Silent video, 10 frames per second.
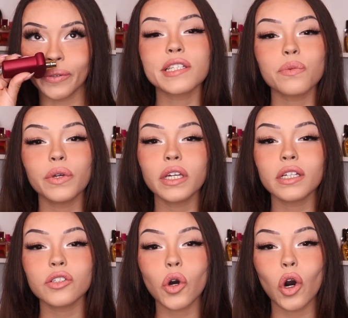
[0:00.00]

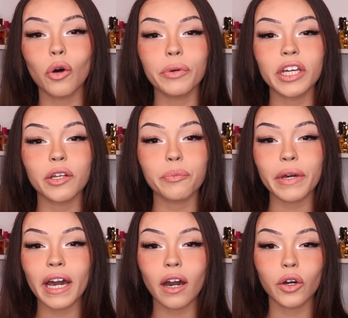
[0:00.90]
sweet almond
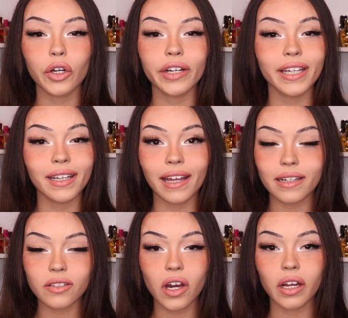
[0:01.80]
powdery
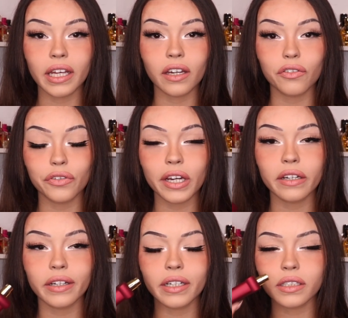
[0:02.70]
lactonic
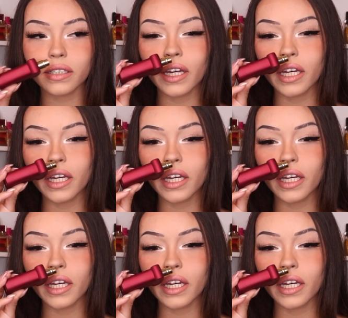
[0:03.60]
fragrance.